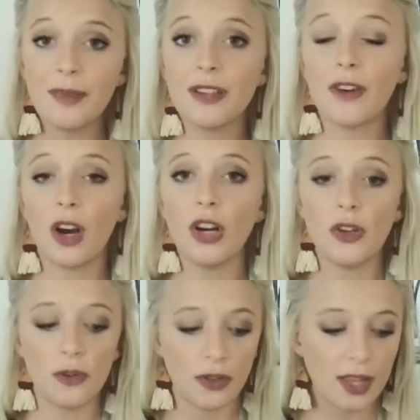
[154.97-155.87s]
of art
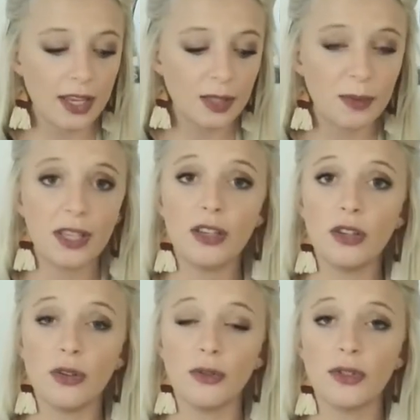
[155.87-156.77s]
you think is being
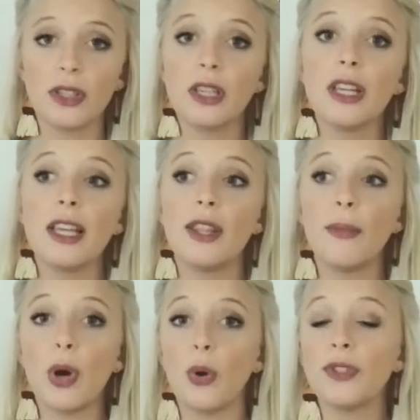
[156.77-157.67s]
used the
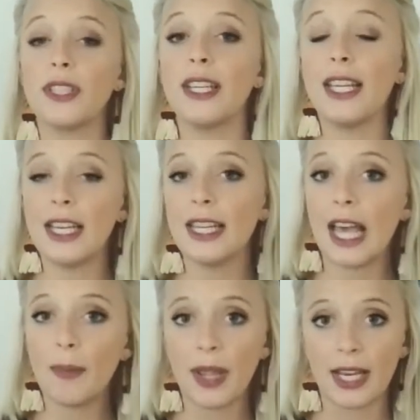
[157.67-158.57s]
most in
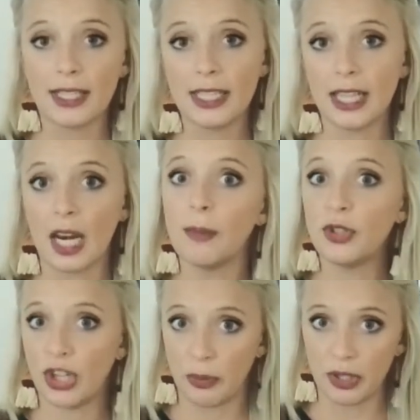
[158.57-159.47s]
that painting that I'm
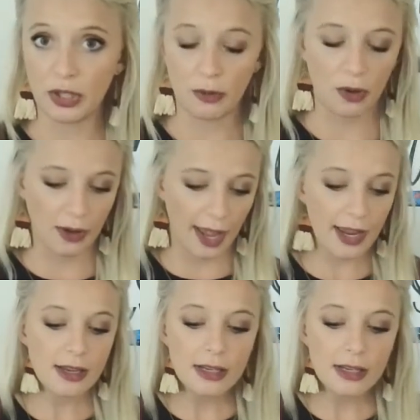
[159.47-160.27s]
showing you, okay?